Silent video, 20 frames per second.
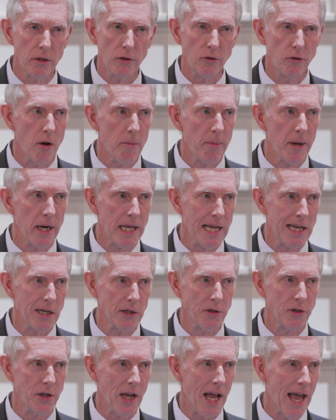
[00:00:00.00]
There's nobody
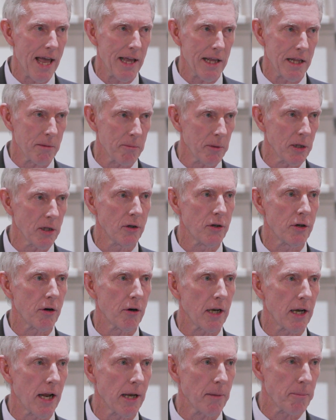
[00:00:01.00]
else in the
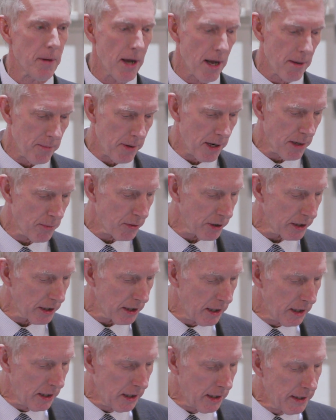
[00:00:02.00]
military like Bob Mabry.